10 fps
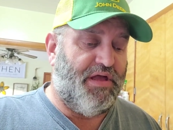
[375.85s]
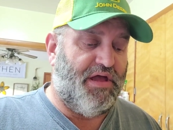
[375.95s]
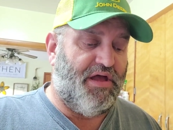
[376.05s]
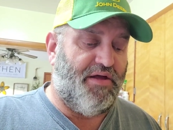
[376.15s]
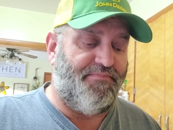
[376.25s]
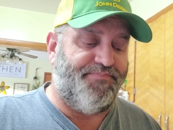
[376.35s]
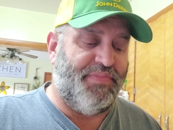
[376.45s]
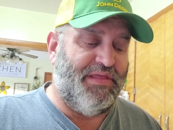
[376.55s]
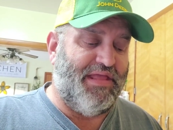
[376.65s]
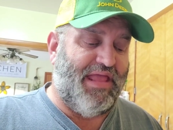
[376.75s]
Um,
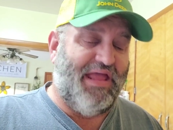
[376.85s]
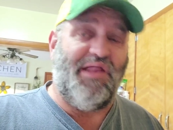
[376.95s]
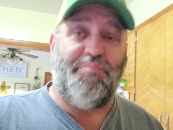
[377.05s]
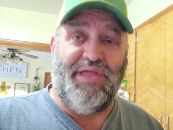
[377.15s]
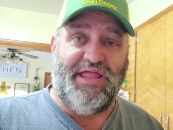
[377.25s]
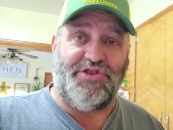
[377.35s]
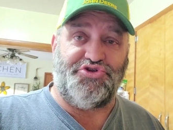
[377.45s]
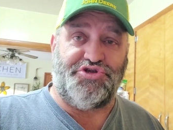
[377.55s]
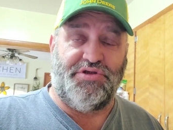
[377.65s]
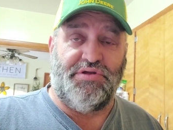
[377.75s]
in a
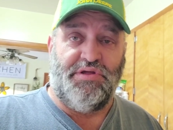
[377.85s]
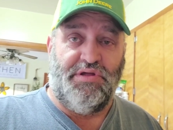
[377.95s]
pinch,